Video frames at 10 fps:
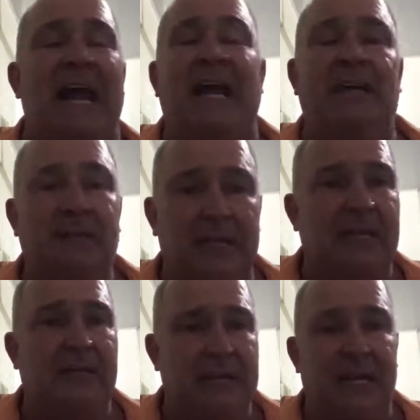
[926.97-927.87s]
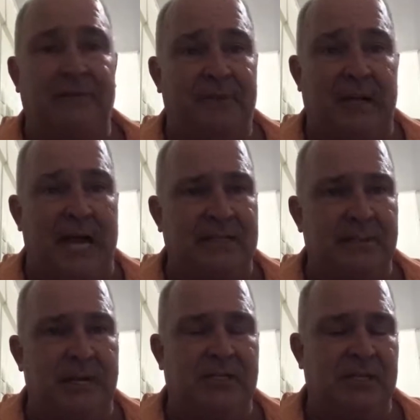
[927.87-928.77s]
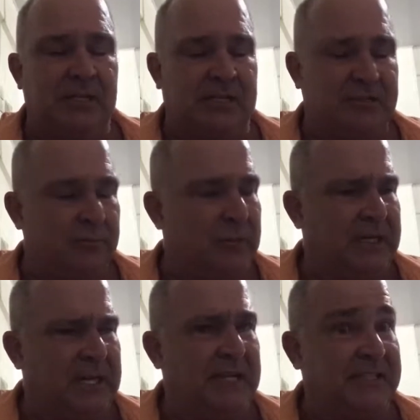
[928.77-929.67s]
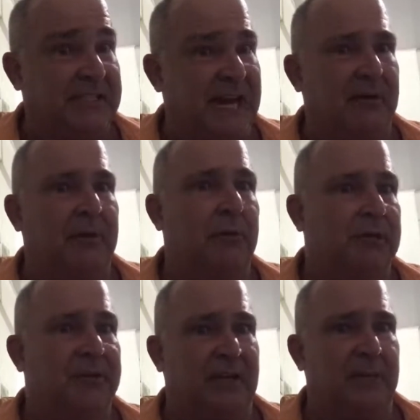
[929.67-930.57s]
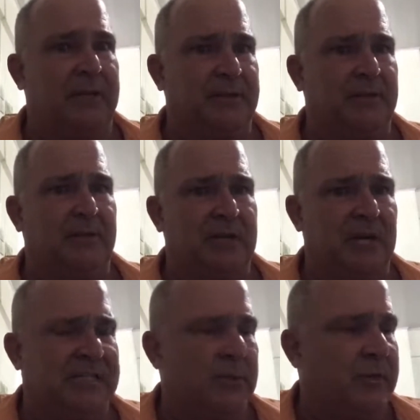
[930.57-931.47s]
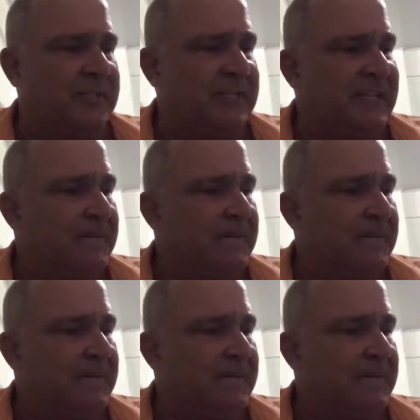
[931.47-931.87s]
analytic that I forgot to mention. That's really kind of staggering when you think about the current consequences.